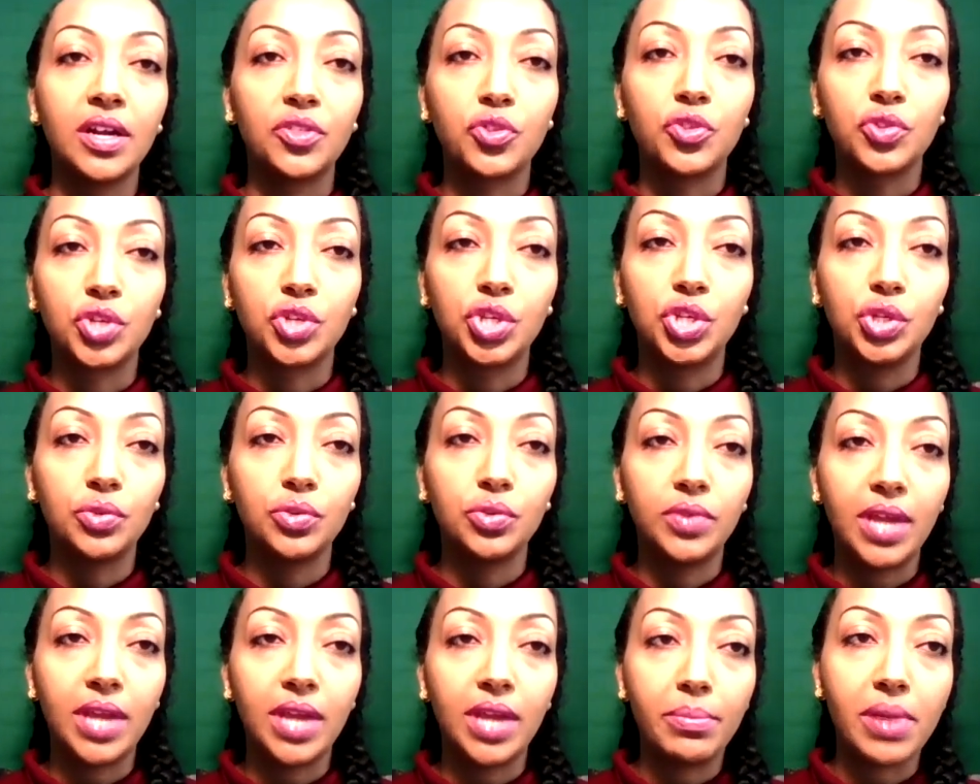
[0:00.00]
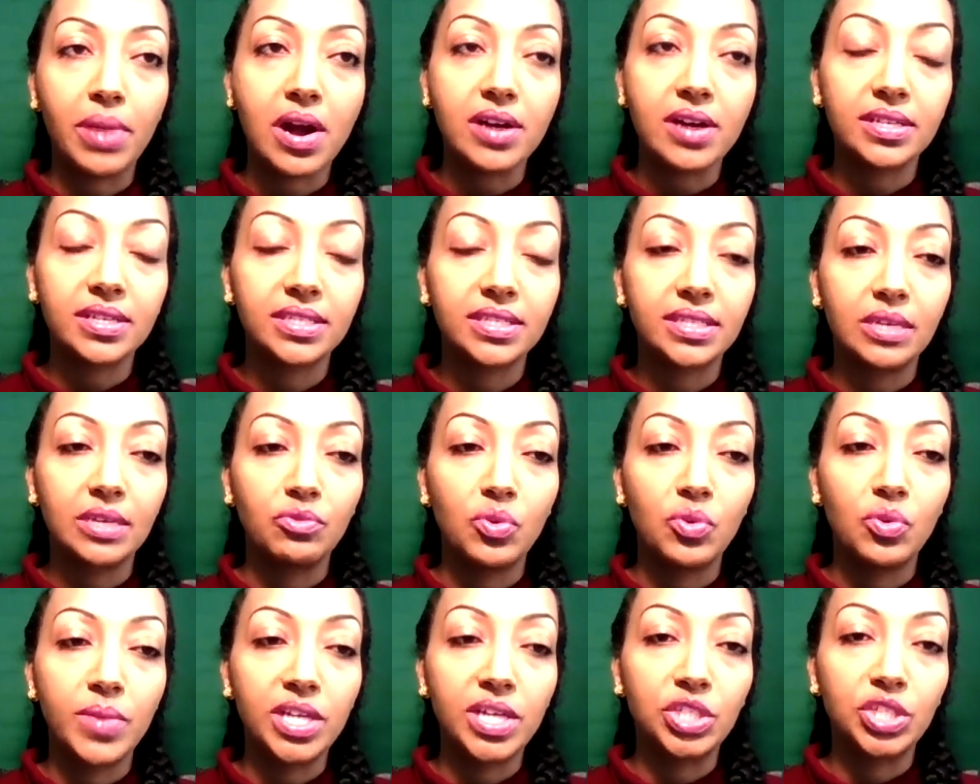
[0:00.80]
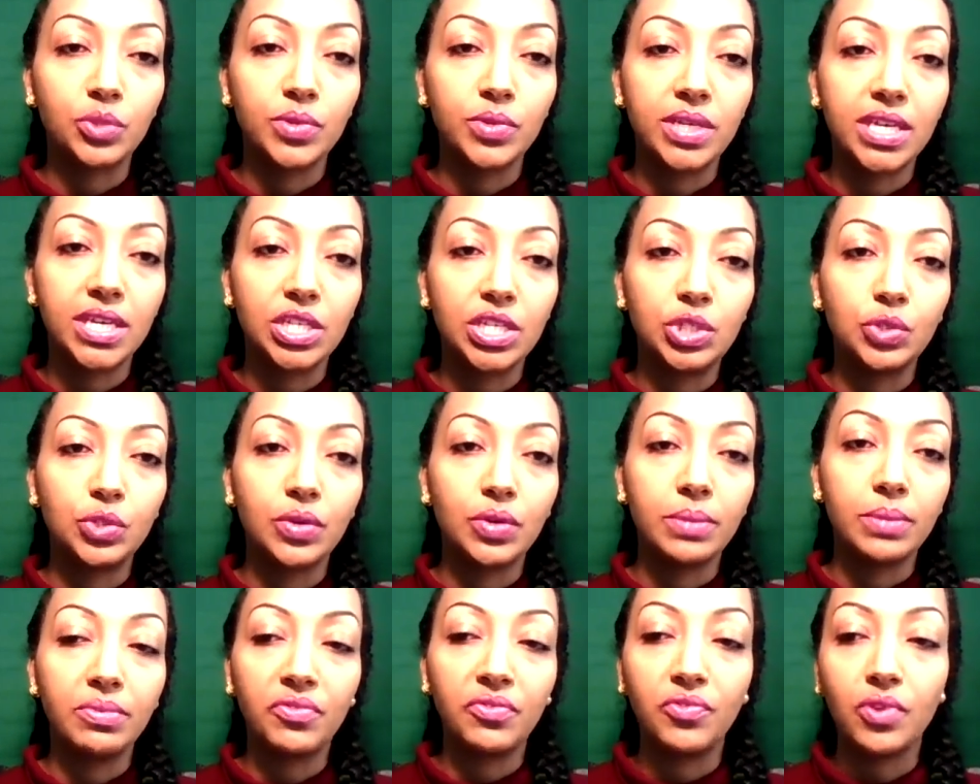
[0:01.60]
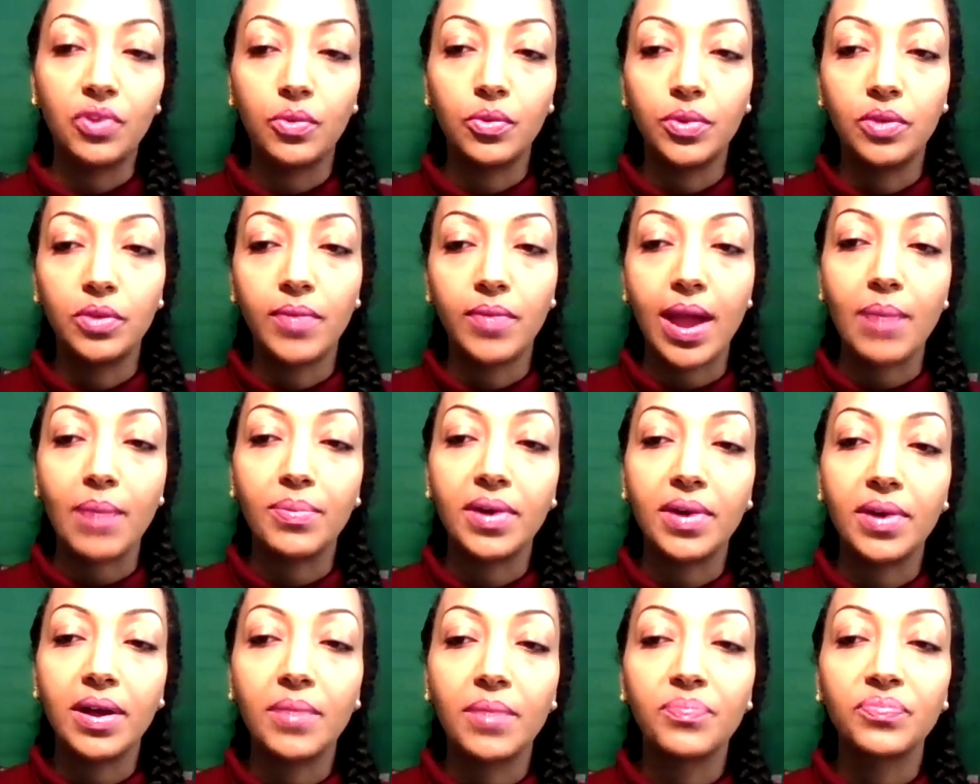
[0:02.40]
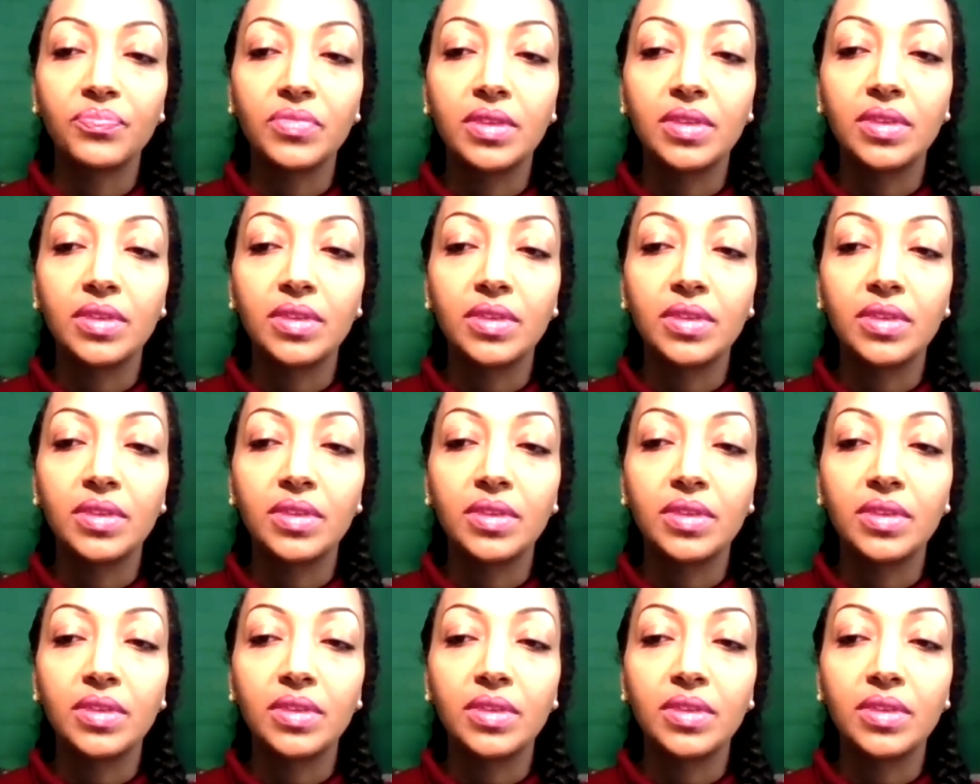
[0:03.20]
through the Q&A box, and we'll make sure we get to it before we wrap up.